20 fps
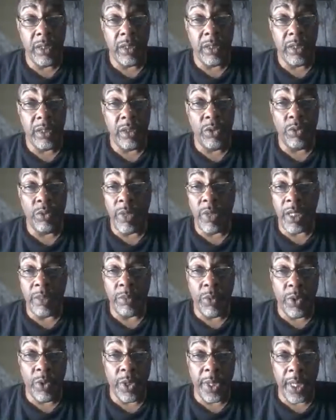do much
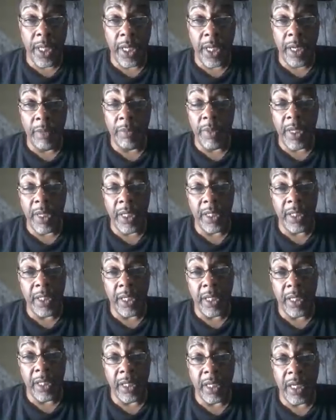more than a plane
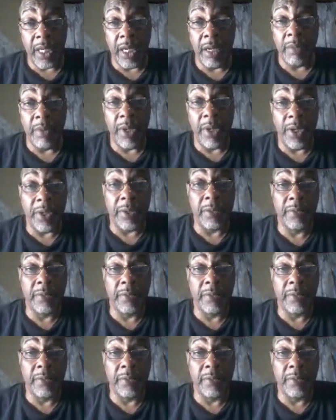ticket to come here.